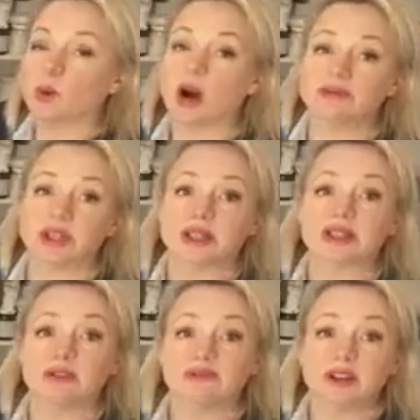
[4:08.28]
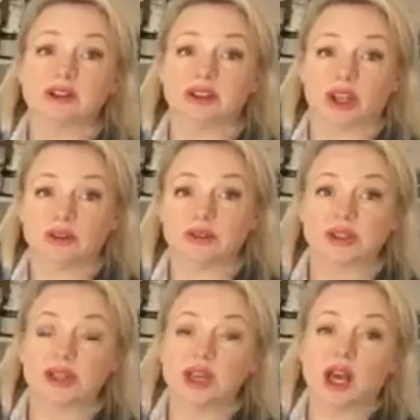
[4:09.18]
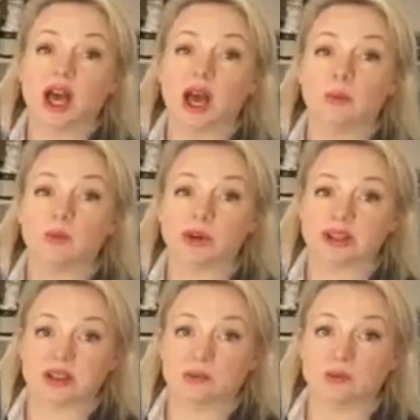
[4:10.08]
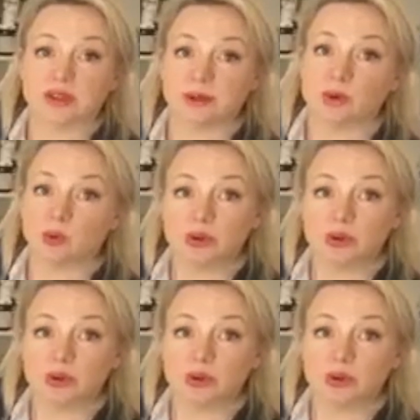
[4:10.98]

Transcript: what I've done is I've filled those with some simple wood